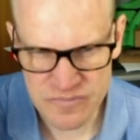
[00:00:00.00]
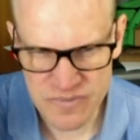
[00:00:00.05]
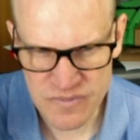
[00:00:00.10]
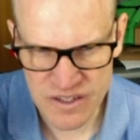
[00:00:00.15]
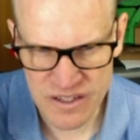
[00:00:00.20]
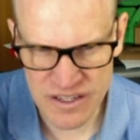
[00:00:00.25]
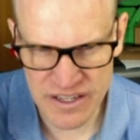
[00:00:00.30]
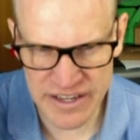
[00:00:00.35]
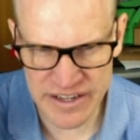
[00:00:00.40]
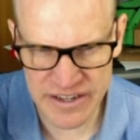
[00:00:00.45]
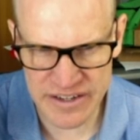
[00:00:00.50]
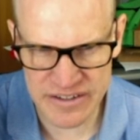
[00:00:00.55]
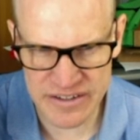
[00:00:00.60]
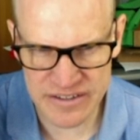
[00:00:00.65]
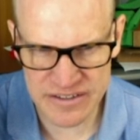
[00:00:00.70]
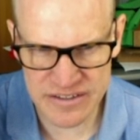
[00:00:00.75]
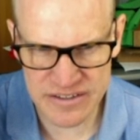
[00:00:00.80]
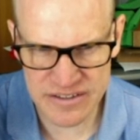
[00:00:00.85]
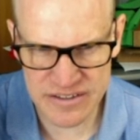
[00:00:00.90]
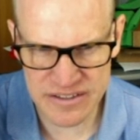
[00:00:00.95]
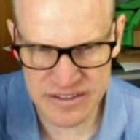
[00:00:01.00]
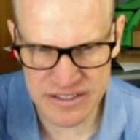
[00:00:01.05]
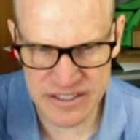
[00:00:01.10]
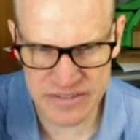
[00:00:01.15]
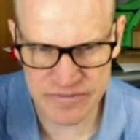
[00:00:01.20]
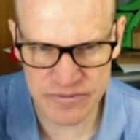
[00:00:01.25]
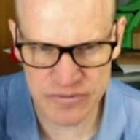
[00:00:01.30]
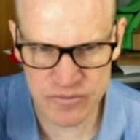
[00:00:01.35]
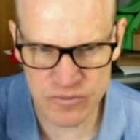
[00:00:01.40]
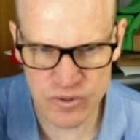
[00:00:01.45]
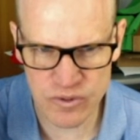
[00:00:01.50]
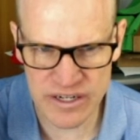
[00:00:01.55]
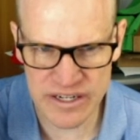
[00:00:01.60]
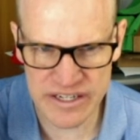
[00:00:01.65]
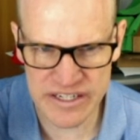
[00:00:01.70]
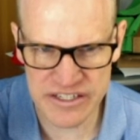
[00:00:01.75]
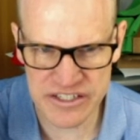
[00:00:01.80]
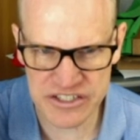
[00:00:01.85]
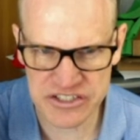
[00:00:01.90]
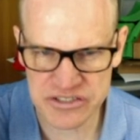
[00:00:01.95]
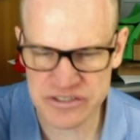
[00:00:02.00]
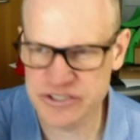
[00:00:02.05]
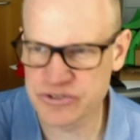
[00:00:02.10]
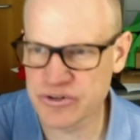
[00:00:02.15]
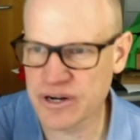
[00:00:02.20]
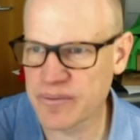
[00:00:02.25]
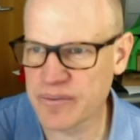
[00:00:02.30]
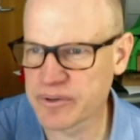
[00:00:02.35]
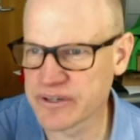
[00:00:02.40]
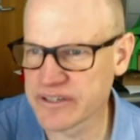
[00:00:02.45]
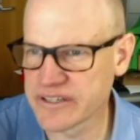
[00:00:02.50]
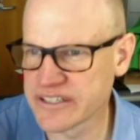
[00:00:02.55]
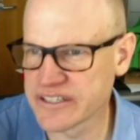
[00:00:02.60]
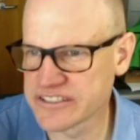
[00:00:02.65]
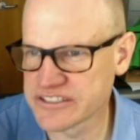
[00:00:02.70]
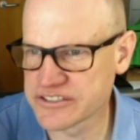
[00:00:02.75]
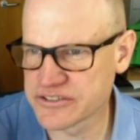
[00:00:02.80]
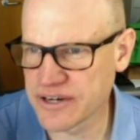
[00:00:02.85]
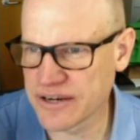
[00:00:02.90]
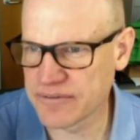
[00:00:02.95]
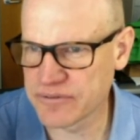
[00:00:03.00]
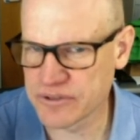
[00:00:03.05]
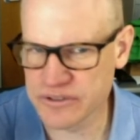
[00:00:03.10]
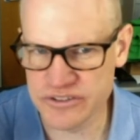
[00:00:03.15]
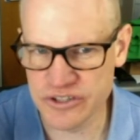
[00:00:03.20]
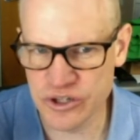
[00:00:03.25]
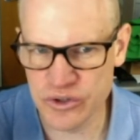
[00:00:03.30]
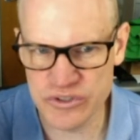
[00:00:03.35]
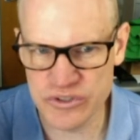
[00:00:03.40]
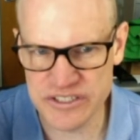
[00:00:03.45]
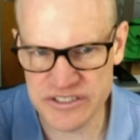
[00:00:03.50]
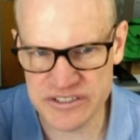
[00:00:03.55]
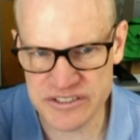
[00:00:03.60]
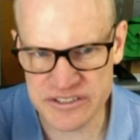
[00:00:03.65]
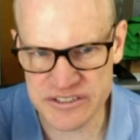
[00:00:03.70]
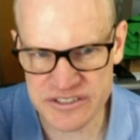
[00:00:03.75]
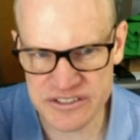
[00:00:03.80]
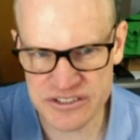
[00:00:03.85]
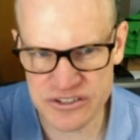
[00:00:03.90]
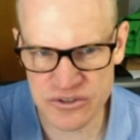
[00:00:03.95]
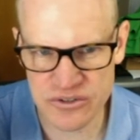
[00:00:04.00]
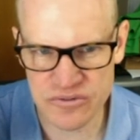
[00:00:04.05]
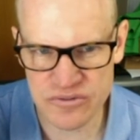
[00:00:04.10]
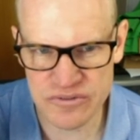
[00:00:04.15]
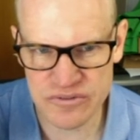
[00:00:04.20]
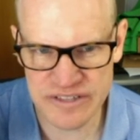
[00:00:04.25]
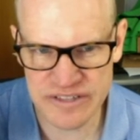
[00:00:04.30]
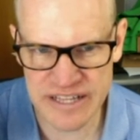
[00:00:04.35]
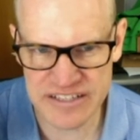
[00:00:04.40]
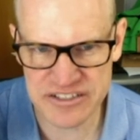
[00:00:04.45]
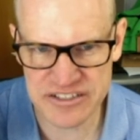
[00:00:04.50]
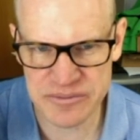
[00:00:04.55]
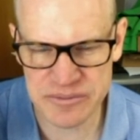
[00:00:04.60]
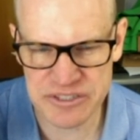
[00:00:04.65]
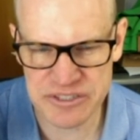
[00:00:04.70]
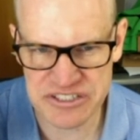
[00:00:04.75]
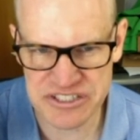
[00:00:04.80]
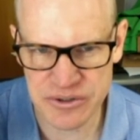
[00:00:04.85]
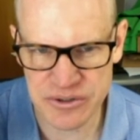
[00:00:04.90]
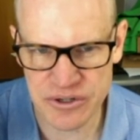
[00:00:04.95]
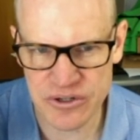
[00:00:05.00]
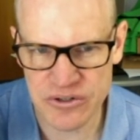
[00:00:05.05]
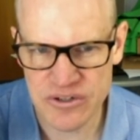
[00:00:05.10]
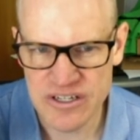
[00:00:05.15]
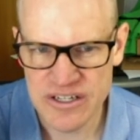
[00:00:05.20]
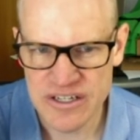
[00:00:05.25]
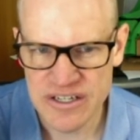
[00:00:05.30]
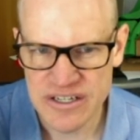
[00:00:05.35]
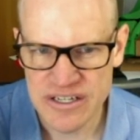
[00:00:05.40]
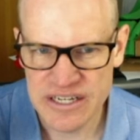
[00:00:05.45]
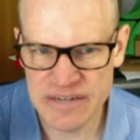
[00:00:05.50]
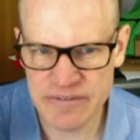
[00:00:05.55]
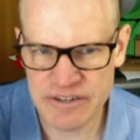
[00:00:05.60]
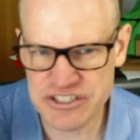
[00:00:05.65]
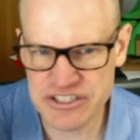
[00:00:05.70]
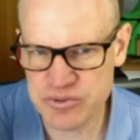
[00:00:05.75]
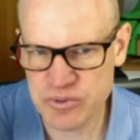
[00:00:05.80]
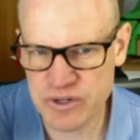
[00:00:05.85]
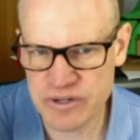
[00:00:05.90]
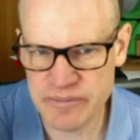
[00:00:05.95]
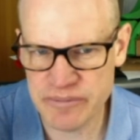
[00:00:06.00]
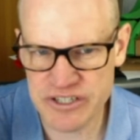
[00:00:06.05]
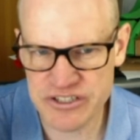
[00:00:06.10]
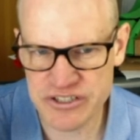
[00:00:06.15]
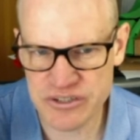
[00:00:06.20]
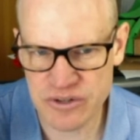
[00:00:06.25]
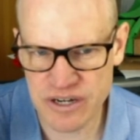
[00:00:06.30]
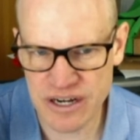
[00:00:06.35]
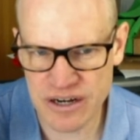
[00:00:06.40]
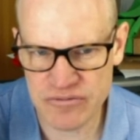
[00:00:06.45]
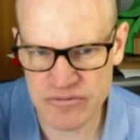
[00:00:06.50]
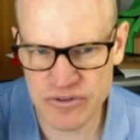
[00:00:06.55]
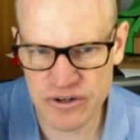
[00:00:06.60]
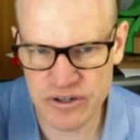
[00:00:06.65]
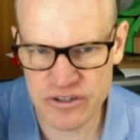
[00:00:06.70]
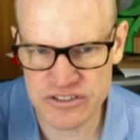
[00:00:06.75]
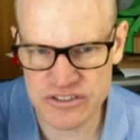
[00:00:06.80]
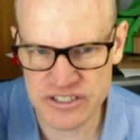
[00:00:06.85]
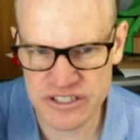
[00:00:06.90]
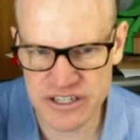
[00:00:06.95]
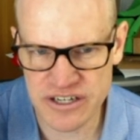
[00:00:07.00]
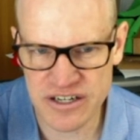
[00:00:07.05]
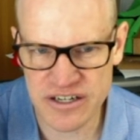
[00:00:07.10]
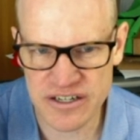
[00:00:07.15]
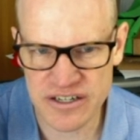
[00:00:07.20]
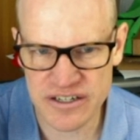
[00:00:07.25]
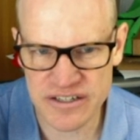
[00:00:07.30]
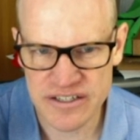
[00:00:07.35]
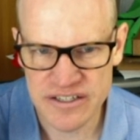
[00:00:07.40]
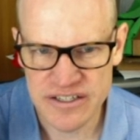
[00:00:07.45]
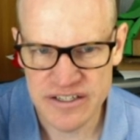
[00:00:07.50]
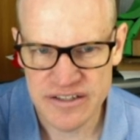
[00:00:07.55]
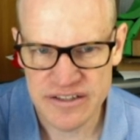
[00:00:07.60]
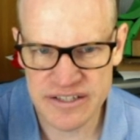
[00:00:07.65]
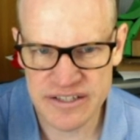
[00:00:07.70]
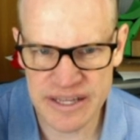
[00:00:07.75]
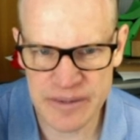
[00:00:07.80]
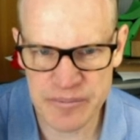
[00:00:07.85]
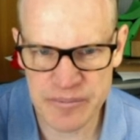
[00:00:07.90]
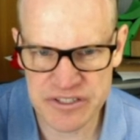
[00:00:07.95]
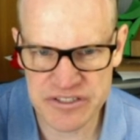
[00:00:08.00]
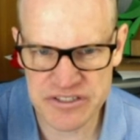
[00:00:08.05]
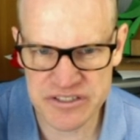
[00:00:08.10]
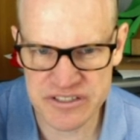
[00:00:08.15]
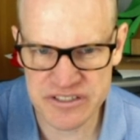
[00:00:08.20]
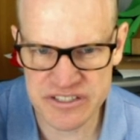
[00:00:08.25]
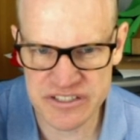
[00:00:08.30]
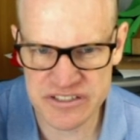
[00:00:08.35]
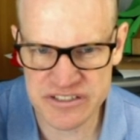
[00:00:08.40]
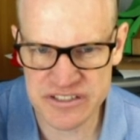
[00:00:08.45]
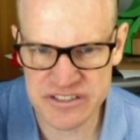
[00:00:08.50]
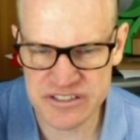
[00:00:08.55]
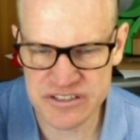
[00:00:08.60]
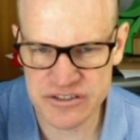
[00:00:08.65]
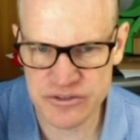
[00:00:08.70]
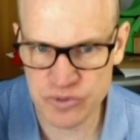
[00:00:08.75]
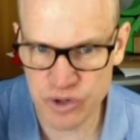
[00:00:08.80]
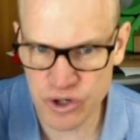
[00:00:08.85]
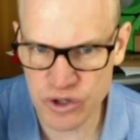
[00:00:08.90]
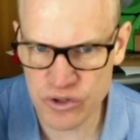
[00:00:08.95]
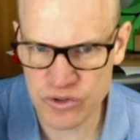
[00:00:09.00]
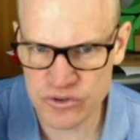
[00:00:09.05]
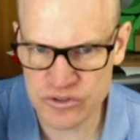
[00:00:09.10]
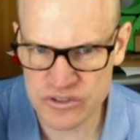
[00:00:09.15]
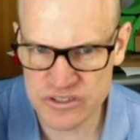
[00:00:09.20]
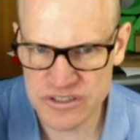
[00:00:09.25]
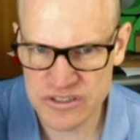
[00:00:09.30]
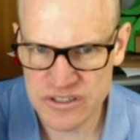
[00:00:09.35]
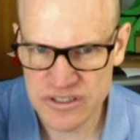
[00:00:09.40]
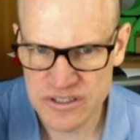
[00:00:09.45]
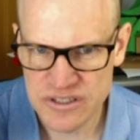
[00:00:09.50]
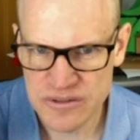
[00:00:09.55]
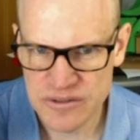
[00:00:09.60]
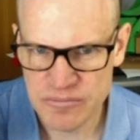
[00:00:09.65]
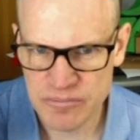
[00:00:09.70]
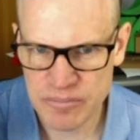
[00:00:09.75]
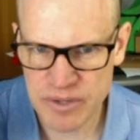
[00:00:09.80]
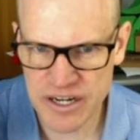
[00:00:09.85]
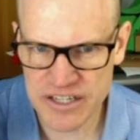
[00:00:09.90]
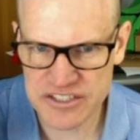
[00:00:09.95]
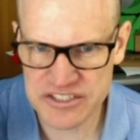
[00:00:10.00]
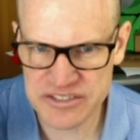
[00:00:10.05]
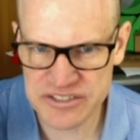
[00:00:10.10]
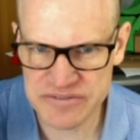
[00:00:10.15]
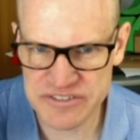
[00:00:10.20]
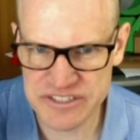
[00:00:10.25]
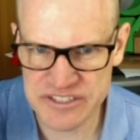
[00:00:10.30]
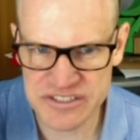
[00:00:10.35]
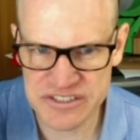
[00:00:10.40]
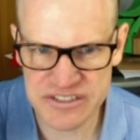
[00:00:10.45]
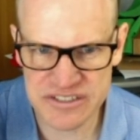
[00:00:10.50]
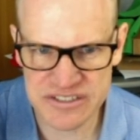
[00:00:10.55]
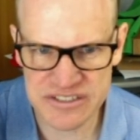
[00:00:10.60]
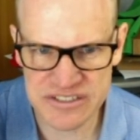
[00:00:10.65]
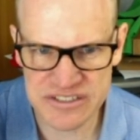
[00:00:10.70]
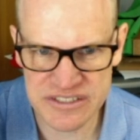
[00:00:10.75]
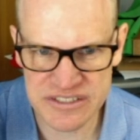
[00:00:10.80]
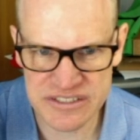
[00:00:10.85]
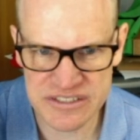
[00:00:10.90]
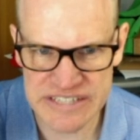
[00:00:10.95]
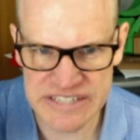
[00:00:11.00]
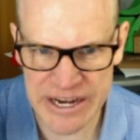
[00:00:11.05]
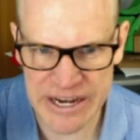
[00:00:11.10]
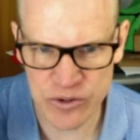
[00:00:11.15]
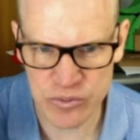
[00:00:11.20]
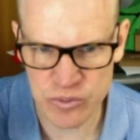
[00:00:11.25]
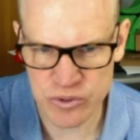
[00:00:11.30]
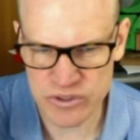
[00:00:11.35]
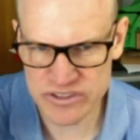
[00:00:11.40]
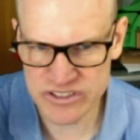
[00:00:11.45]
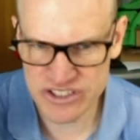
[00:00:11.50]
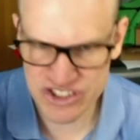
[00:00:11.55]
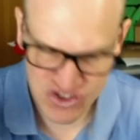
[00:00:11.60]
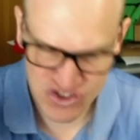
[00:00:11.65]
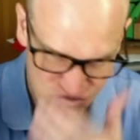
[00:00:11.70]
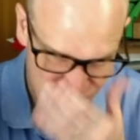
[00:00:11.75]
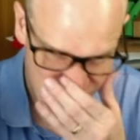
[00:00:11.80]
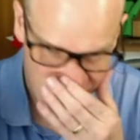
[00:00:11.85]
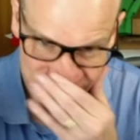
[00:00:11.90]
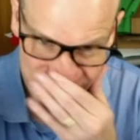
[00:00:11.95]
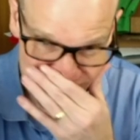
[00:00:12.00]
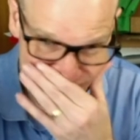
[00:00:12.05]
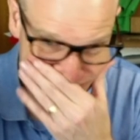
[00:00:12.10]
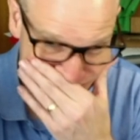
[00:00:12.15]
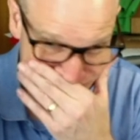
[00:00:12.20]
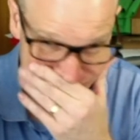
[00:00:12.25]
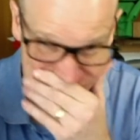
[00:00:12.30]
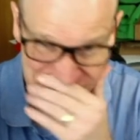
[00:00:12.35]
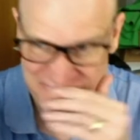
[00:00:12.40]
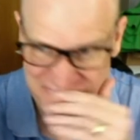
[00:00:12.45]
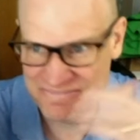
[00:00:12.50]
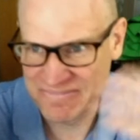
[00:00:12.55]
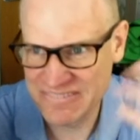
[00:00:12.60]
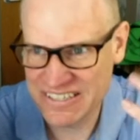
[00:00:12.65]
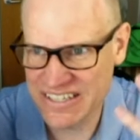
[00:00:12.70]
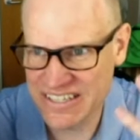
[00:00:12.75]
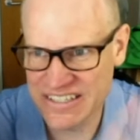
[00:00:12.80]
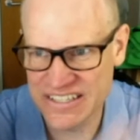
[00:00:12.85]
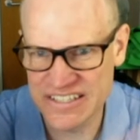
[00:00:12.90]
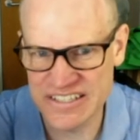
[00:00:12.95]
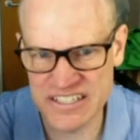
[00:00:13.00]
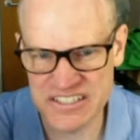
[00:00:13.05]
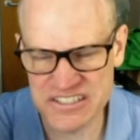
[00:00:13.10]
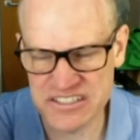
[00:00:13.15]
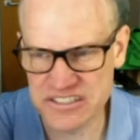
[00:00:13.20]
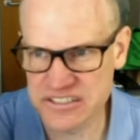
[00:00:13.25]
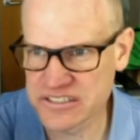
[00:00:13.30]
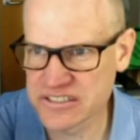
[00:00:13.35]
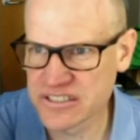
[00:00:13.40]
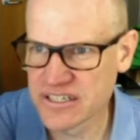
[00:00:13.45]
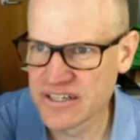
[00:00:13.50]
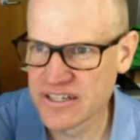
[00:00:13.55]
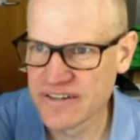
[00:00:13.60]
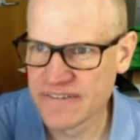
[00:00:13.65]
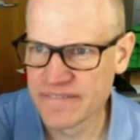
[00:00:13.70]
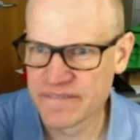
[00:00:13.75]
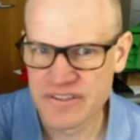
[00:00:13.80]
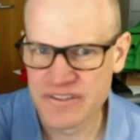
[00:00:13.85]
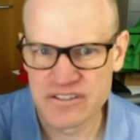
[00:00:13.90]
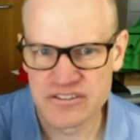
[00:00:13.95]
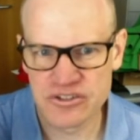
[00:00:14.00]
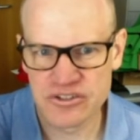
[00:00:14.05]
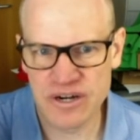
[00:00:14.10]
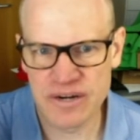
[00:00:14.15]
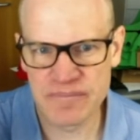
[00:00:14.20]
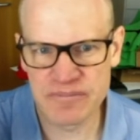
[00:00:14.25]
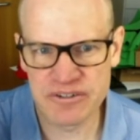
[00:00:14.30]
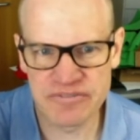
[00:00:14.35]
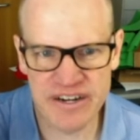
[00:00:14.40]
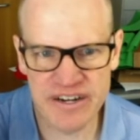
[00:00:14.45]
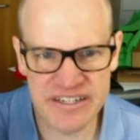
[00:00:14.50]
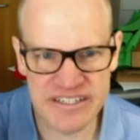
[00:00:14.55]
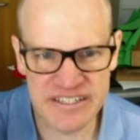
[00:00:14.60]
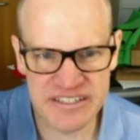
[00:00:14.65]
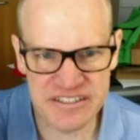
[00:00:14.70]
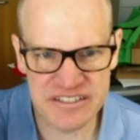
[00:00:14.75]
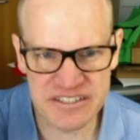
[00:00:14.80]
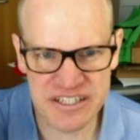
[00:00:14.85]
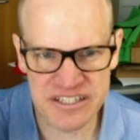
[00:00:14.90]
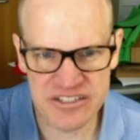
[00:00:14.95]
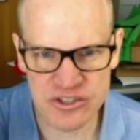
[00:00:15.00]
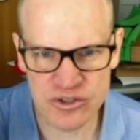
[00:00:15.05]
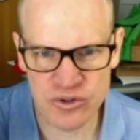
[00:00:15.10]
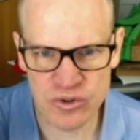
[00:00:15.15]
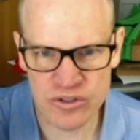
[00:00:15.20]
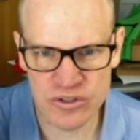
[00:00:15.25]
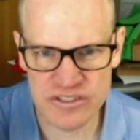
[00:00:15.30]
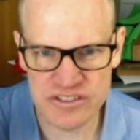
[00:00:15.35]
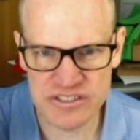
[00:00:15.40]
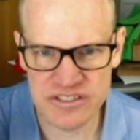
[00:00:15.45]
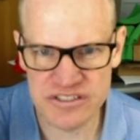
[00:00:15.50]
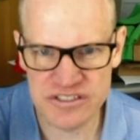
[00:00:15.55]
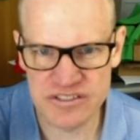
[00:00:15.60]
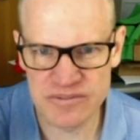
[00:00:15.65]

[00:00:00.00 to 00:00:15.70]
And if when I initially drop it, it's traveled no distance, so that's going to be 0. And if I just want to measure how far has it gone, then that means that distance grows. Positive distance is downwards. Okay, and that's just, so I'm defining in this case a coordinate system